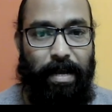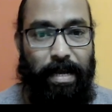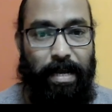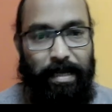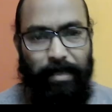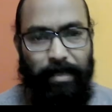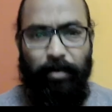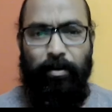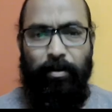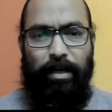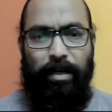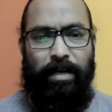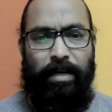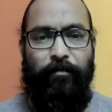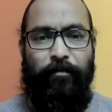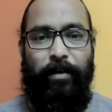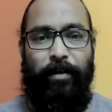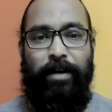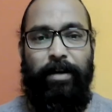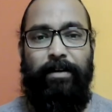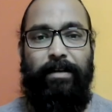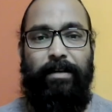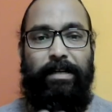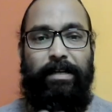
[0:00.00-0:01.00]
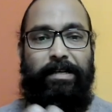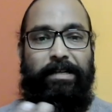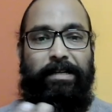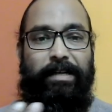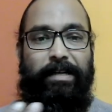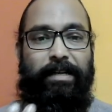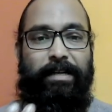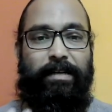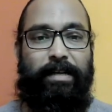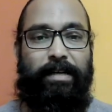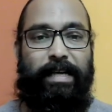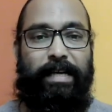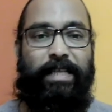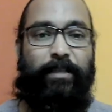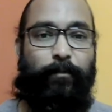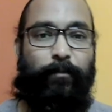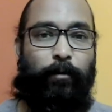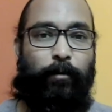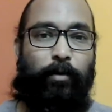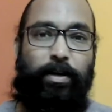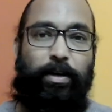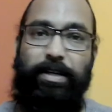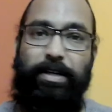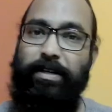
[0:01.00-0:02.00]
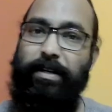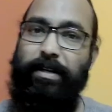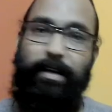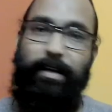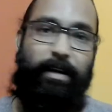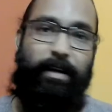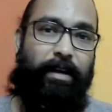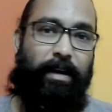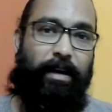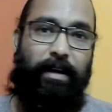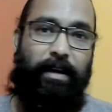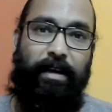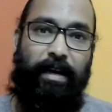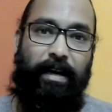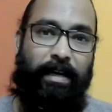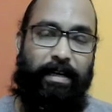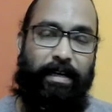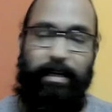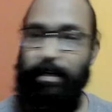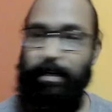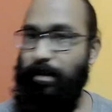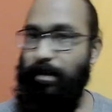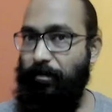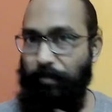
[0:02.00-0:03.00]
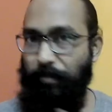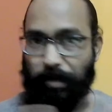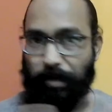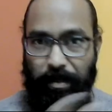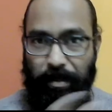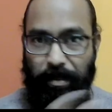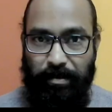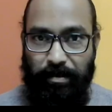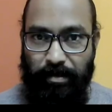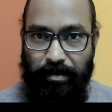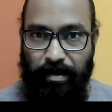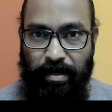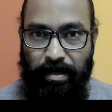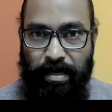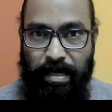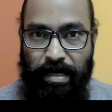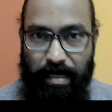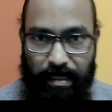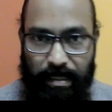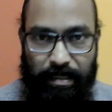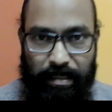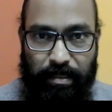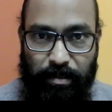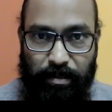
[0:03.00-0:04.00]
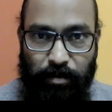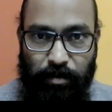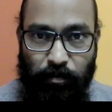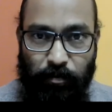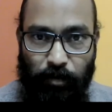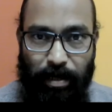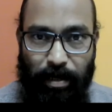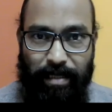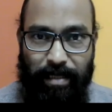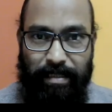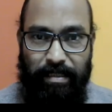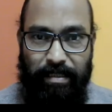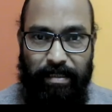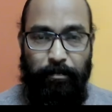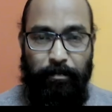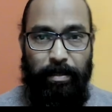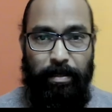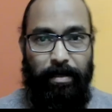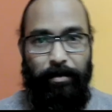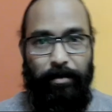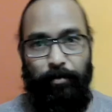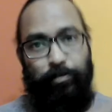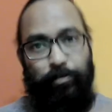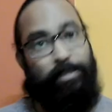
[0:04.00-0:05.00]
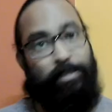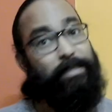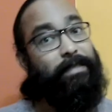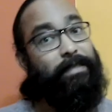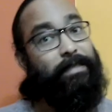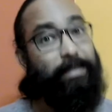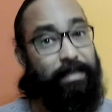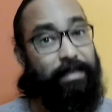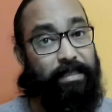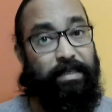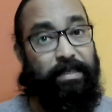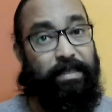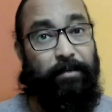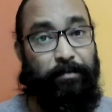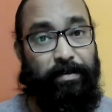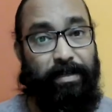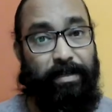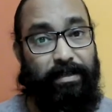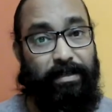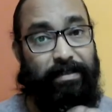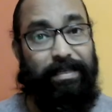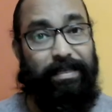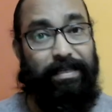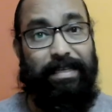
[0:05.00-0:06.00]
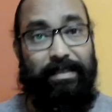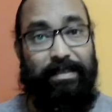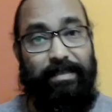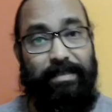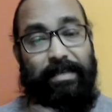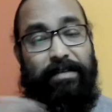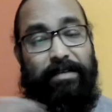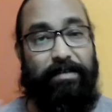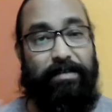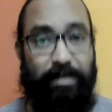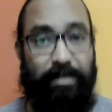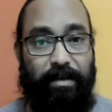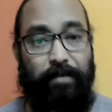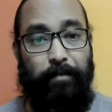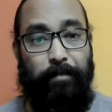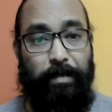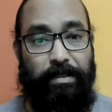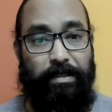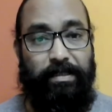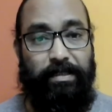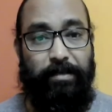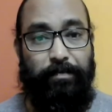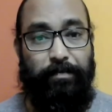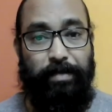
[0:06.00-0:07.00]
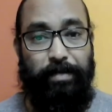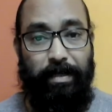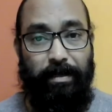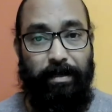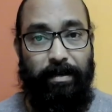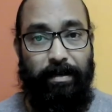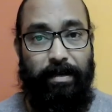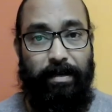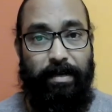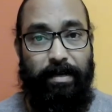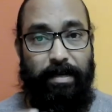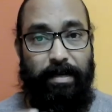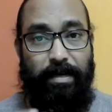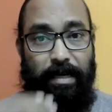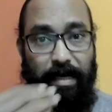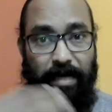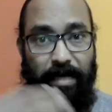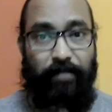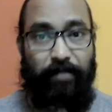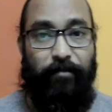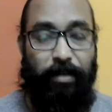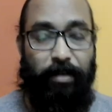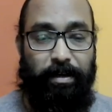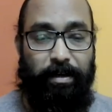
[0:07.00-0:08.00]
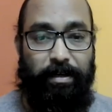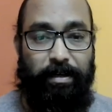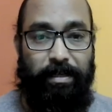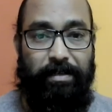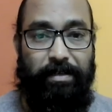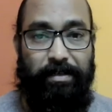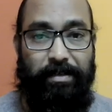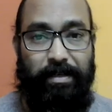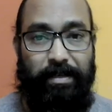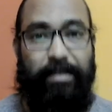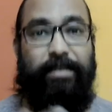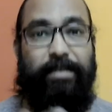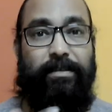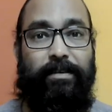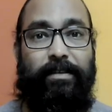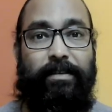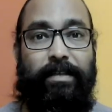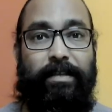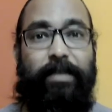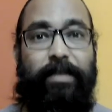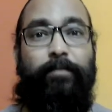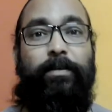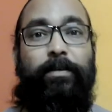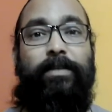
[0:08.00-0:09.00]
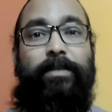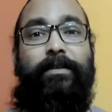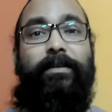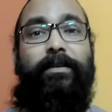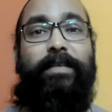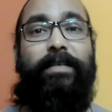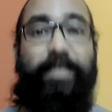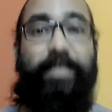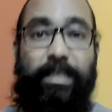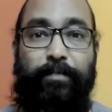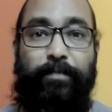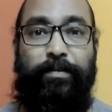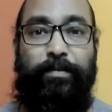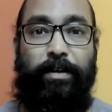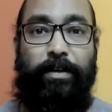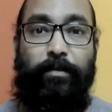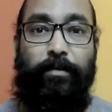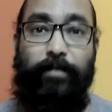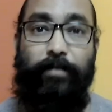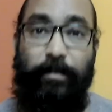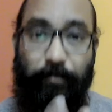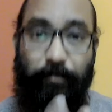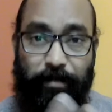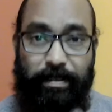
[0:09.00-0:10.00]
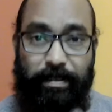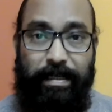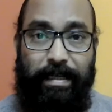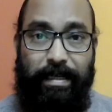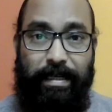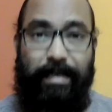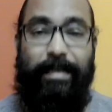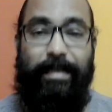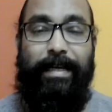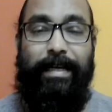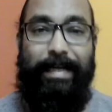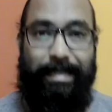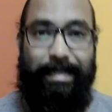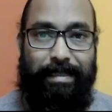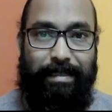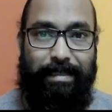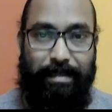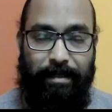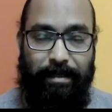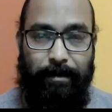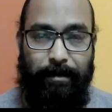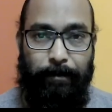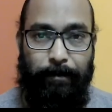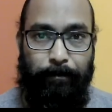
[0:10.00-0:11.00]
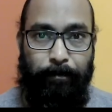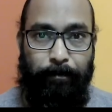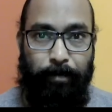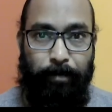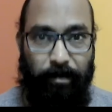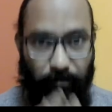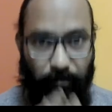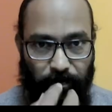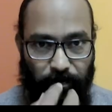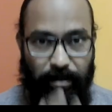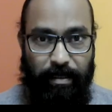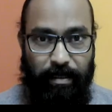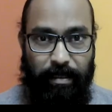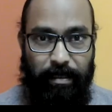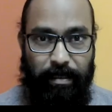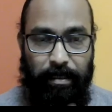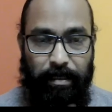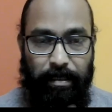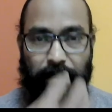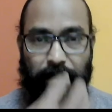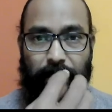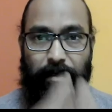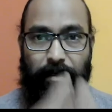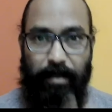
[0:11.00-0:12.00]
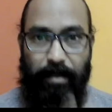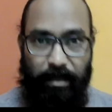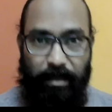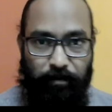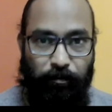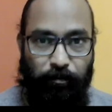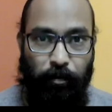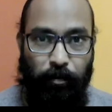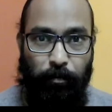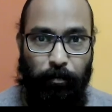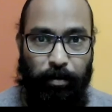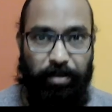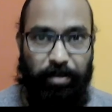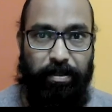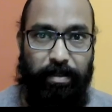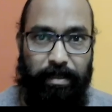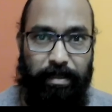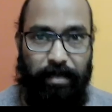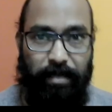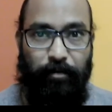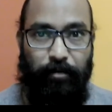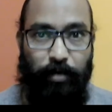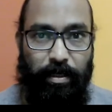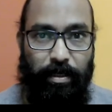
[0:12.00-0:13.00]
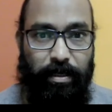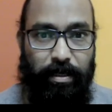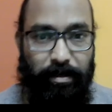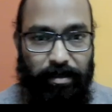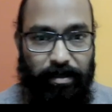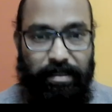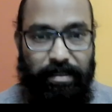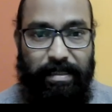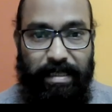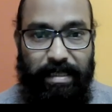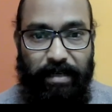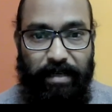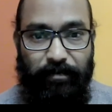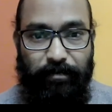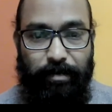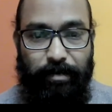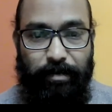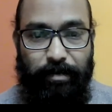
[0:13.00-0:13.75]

Now, confrontation, exploration, and identification is quite similar to this reception, sensation, and perception. Confrontation is nothing but the reception of the physical entity, physical information that we receive.